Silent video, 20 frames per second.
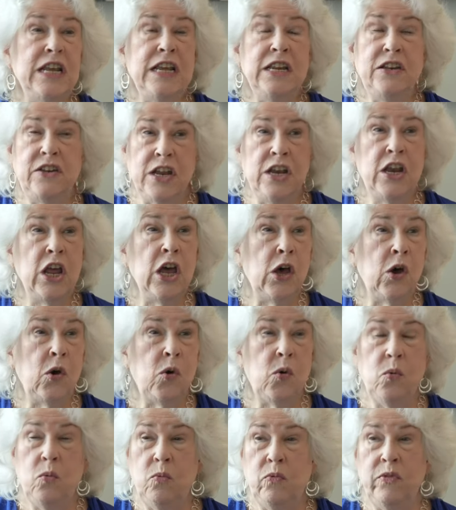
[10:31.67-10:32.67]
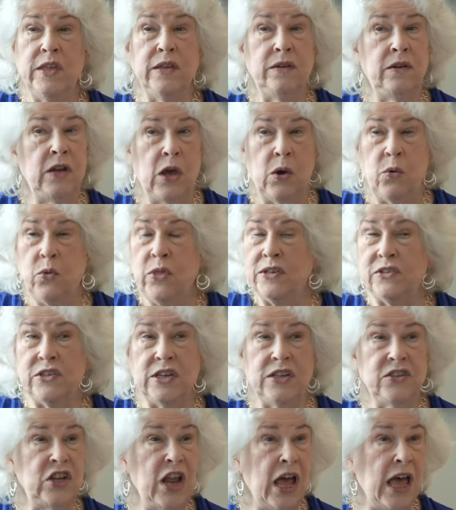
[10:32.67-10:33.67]
need to know that no, this
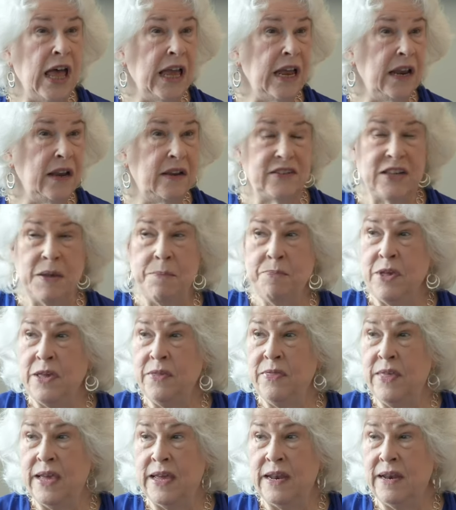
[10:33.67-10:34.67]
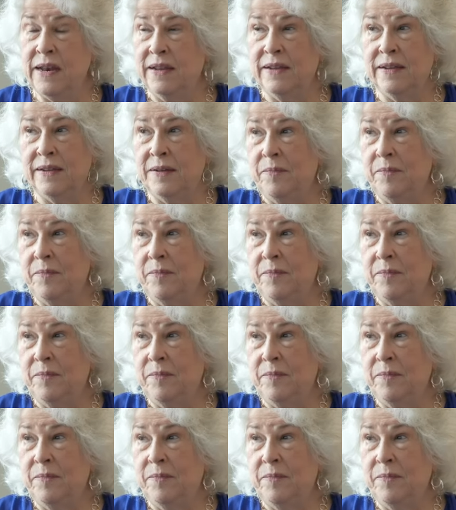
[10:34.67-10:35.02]
is not something that